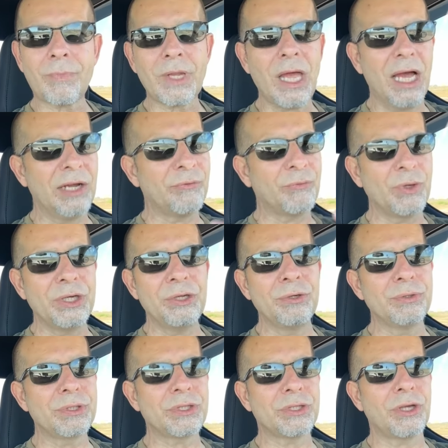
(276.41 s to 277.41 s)
I've
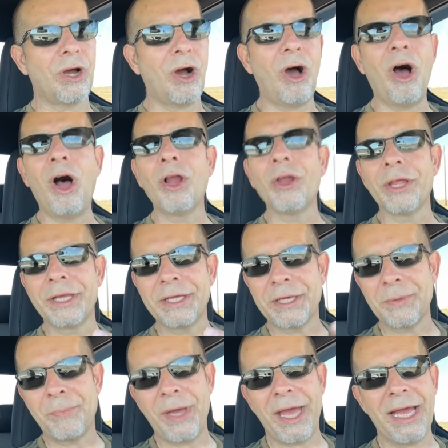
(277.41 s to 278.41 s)
reduced the hauling
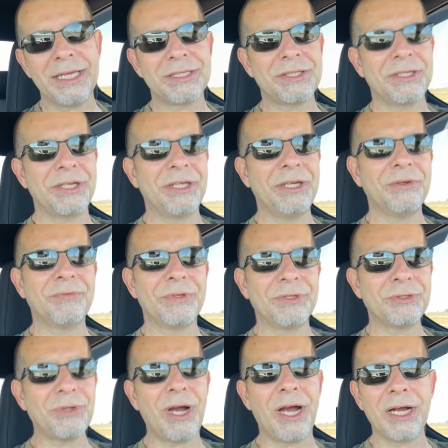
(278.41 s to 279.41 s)
capacity of the
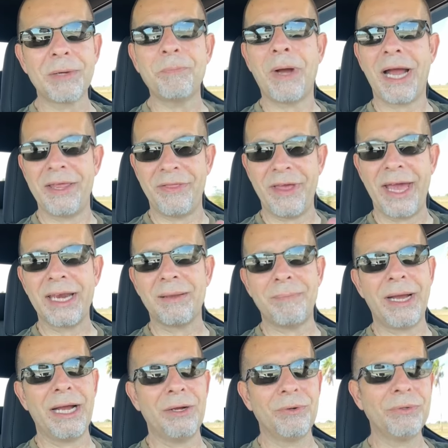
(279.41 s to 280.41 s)
truck by that
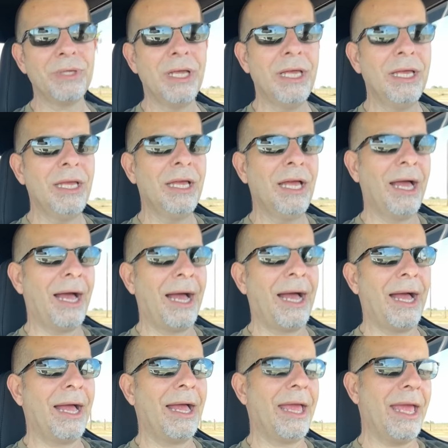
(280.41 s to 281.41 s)
amount,
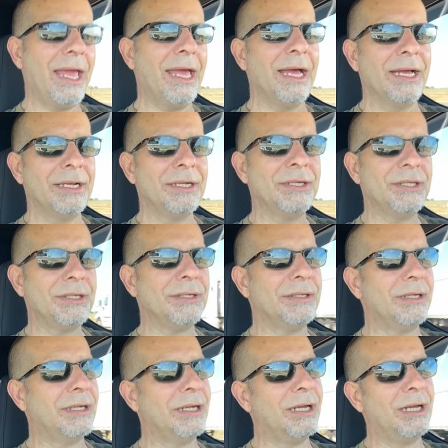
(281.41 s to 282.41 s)
uh, and
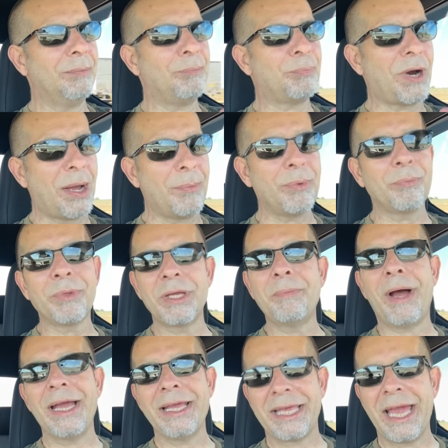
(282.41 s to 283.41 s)
Uh, probably
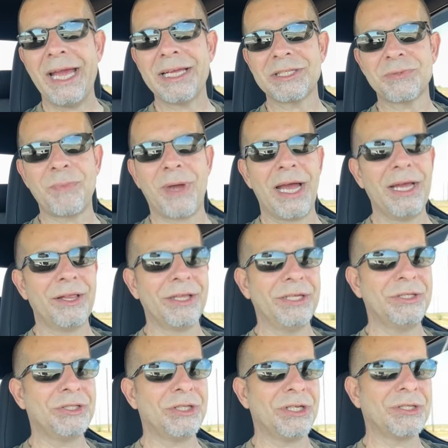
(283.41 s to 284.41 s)
my gas
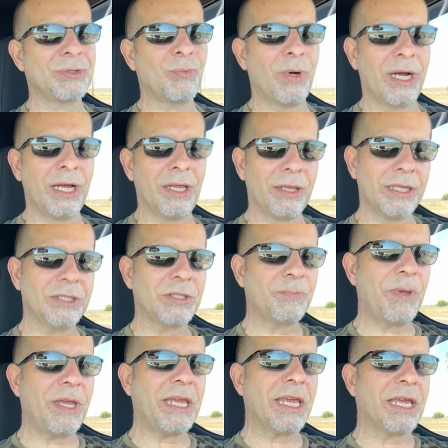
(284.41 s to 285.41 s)
mileage as well. And
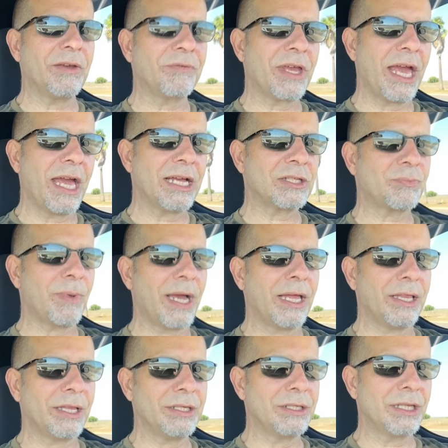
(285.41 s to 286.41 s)
speaking of gas
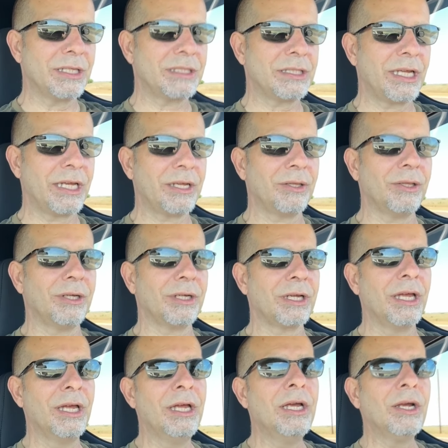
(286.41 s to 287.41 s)
mileage, let's take a look.
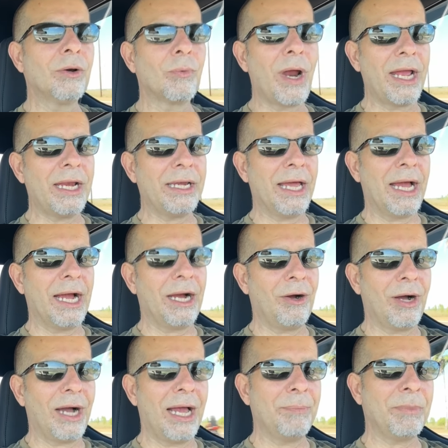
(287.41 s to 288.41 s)
Right
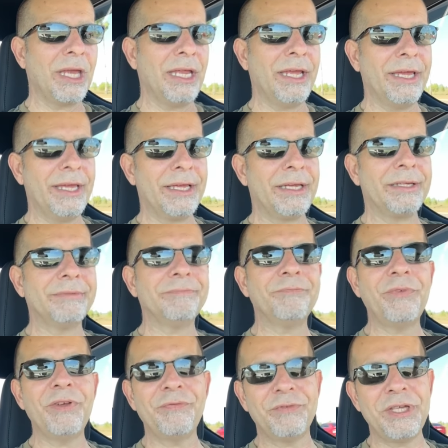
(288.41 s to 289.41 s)
now, I'm getting
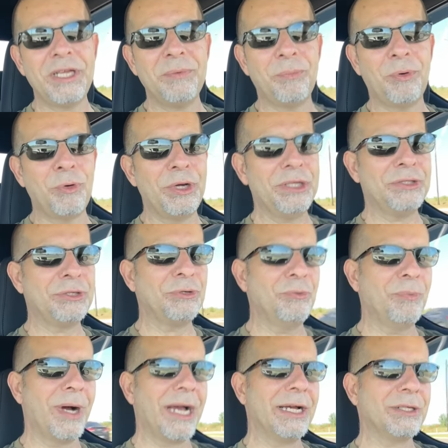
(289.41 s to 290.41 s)
fifteen point two
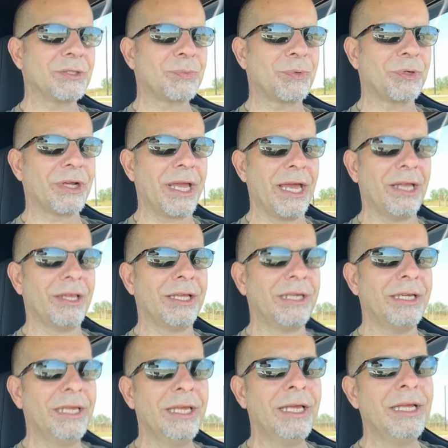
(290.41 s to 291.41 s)
miles per
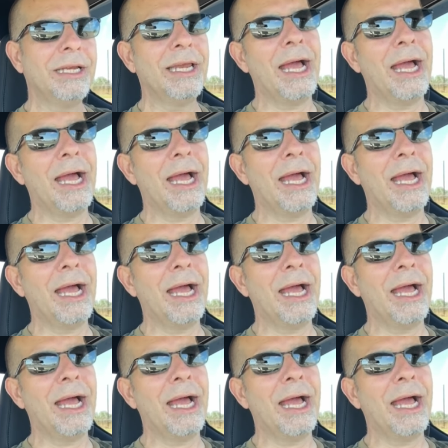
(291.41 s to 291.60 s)
gallon.